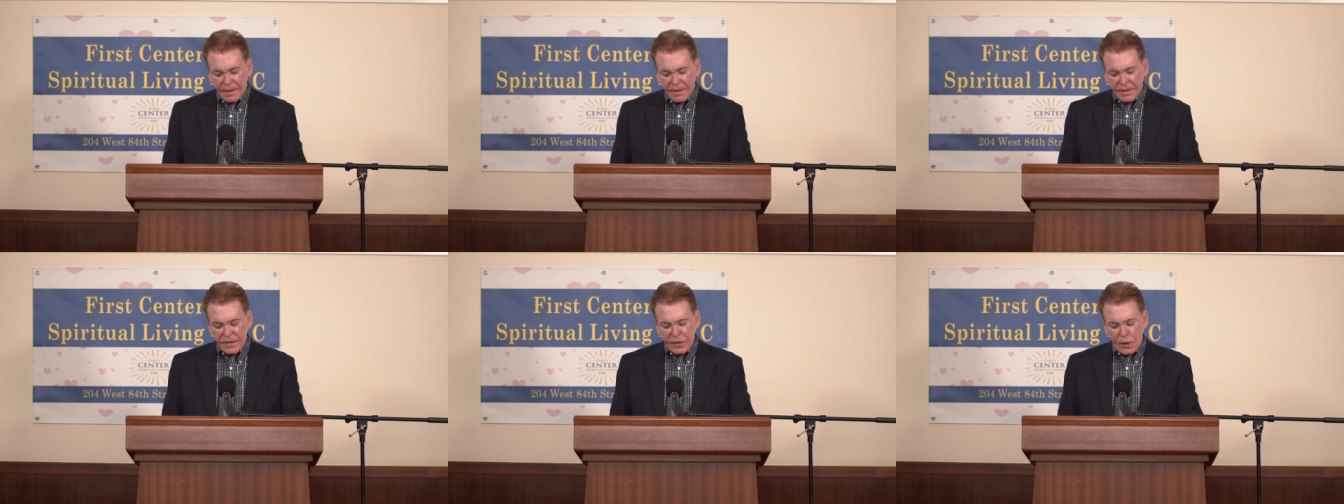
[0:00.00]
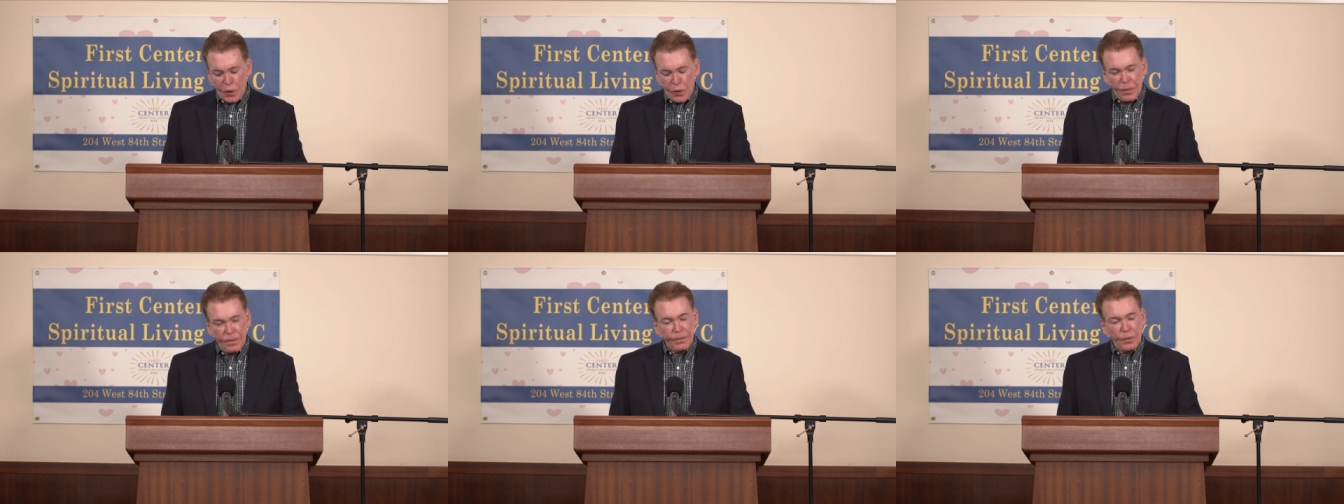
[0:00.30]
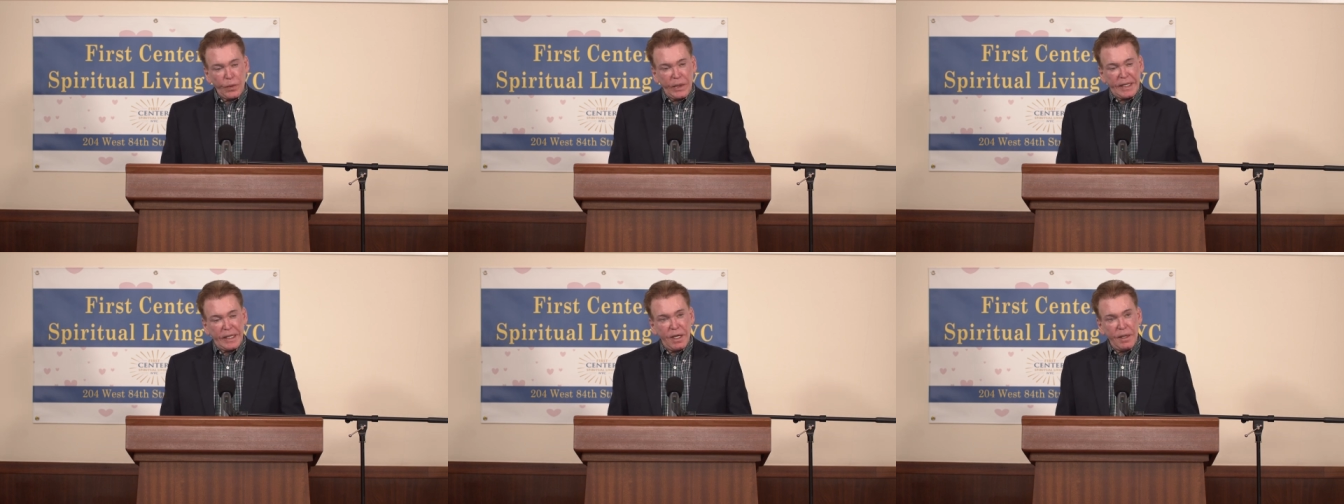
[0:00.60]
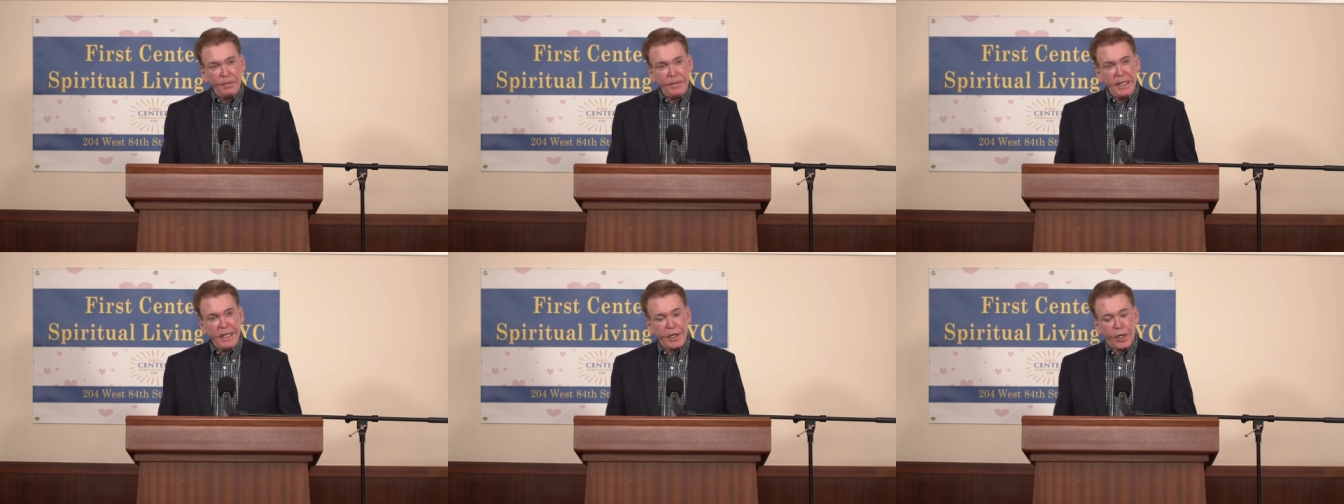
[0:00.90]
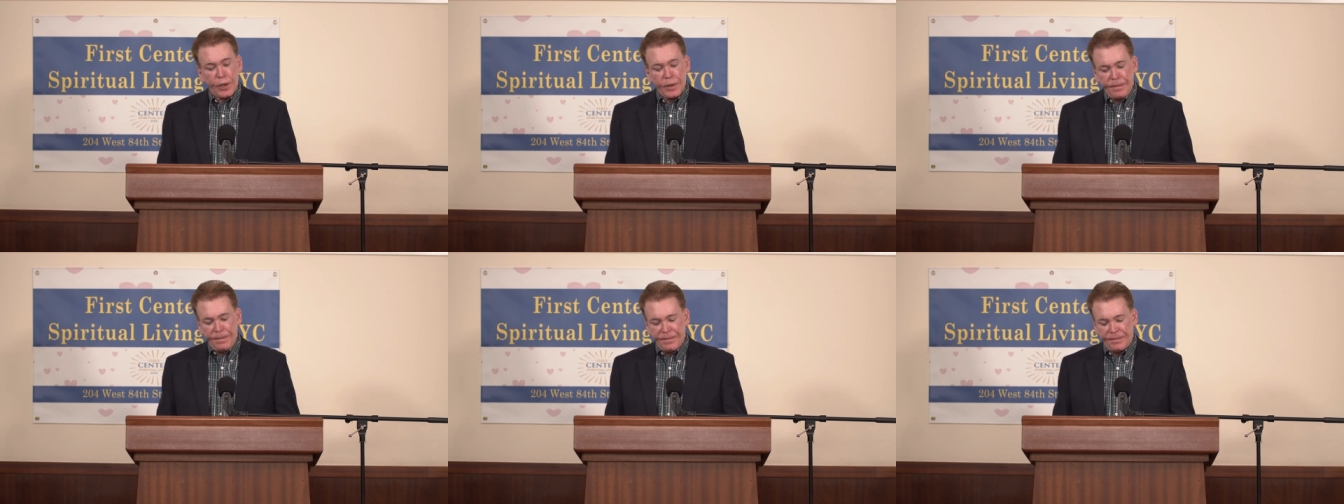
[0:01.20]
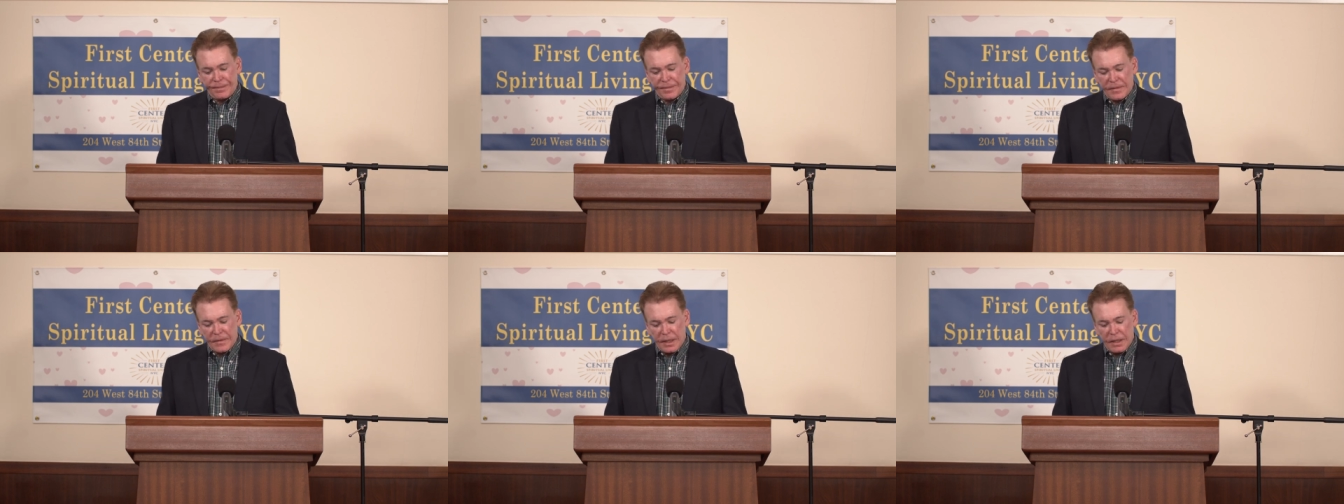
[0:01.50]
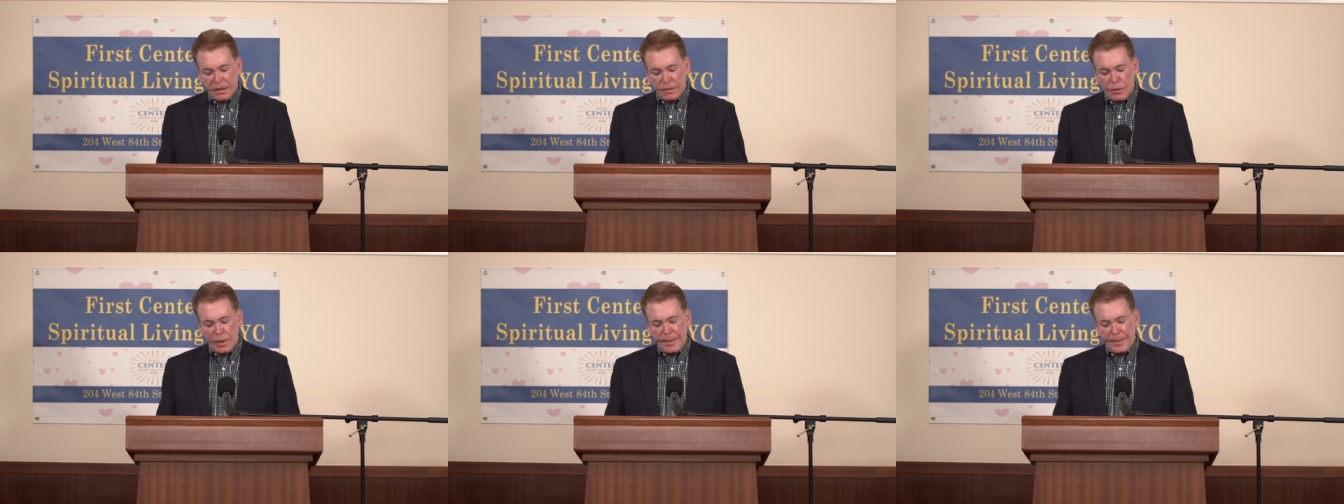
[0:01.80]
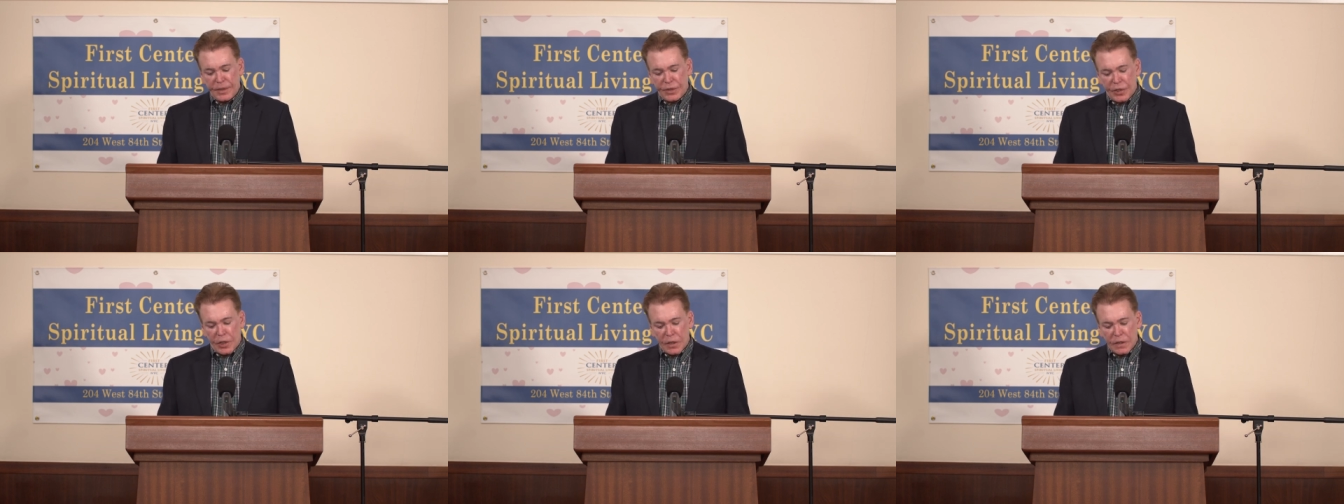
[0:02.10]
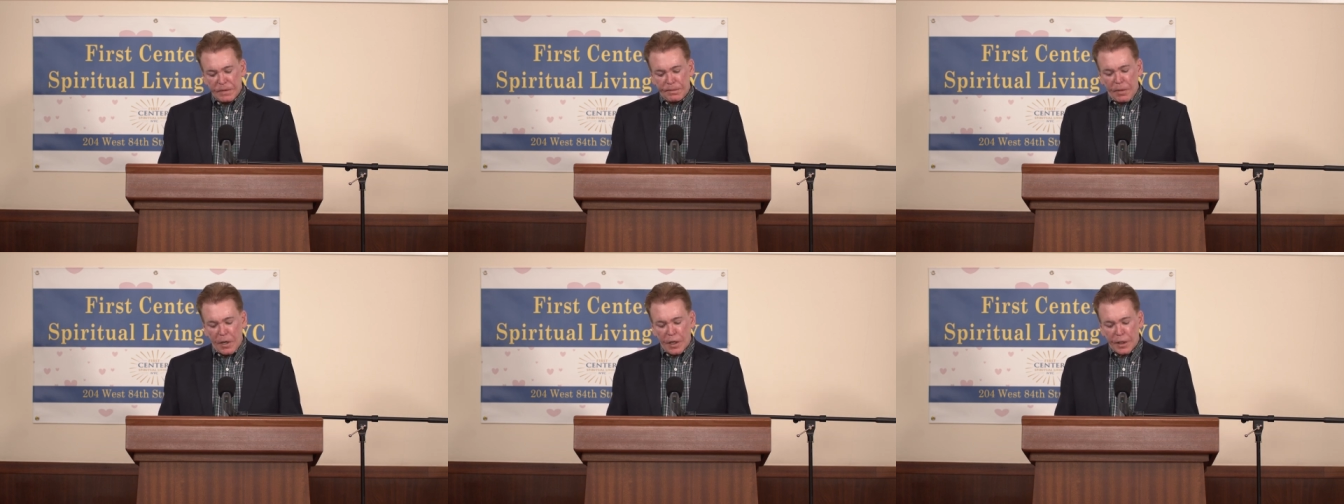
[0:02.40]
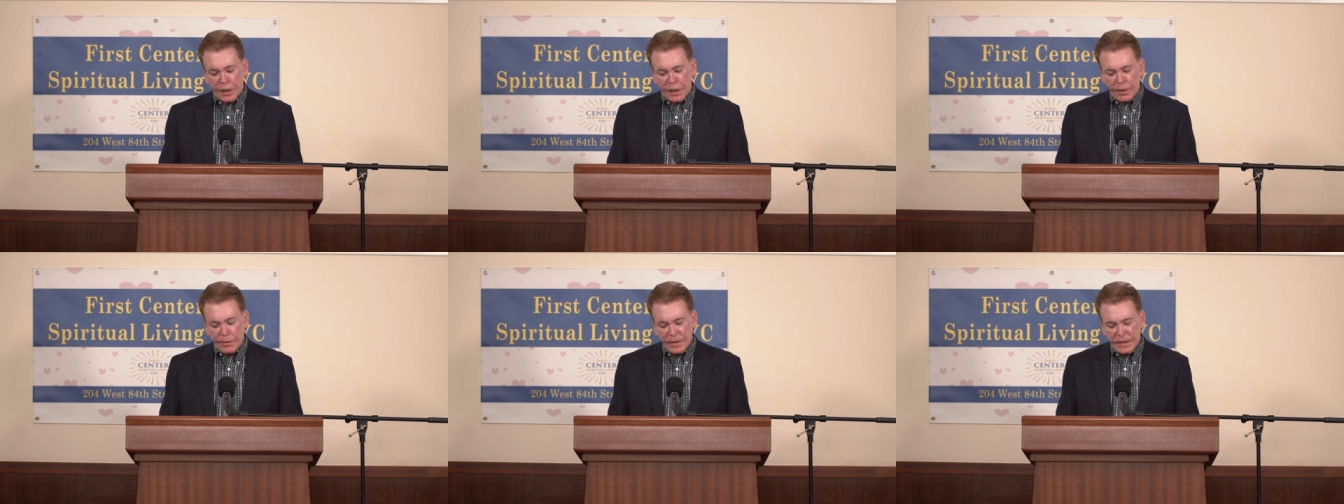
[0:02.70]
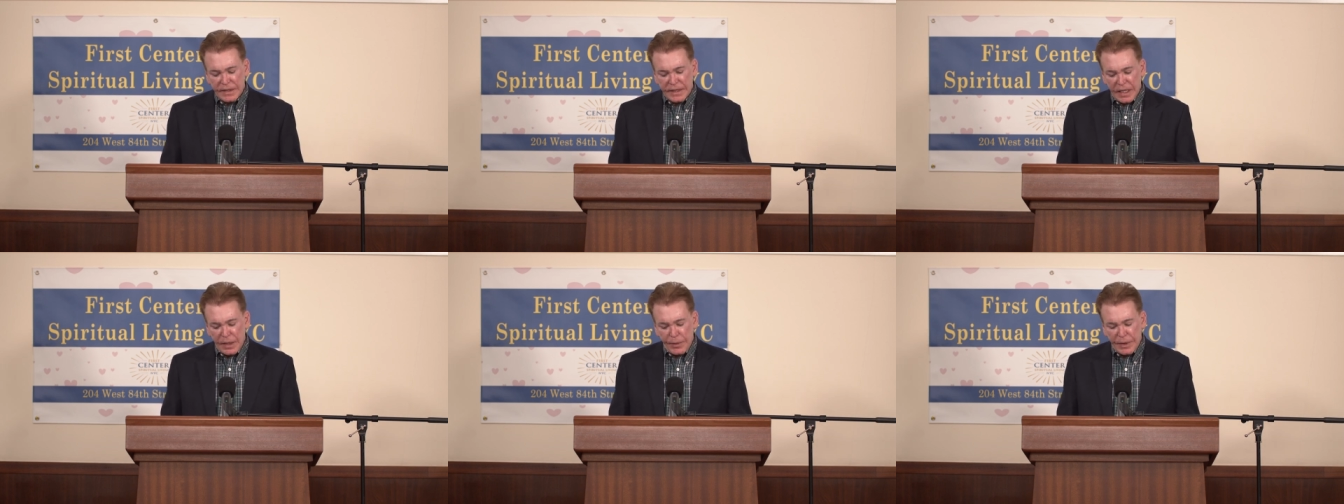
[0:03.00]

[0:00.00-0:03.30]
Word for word: so we come here Raymond Charles Barker would say,